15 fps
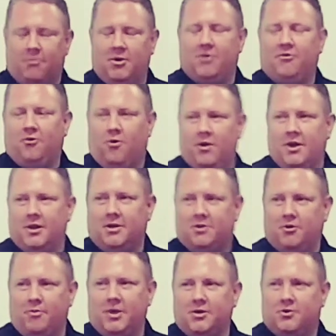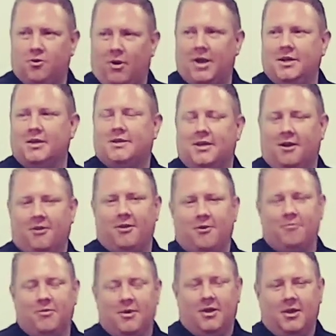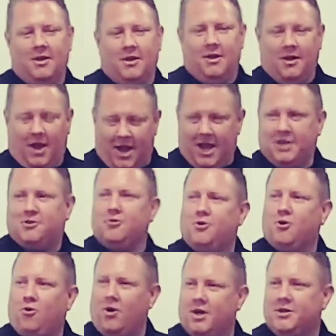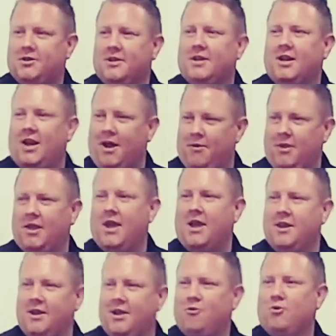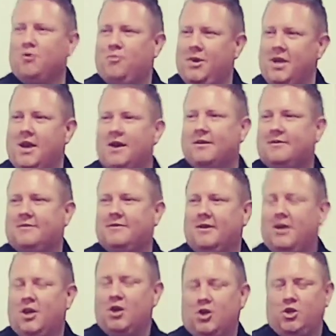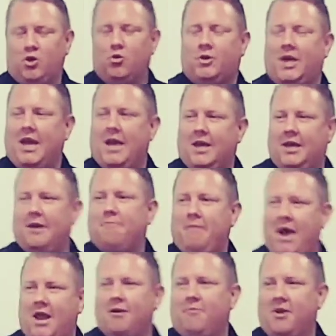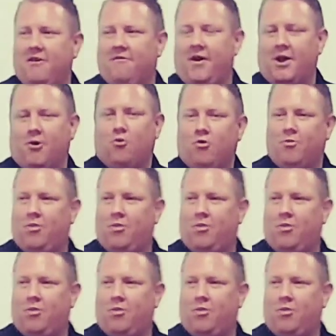somebody forwarded it to me, so I did tell them, I answered their question, and I ended it with PS. Yes. You can't get mad at me if I don't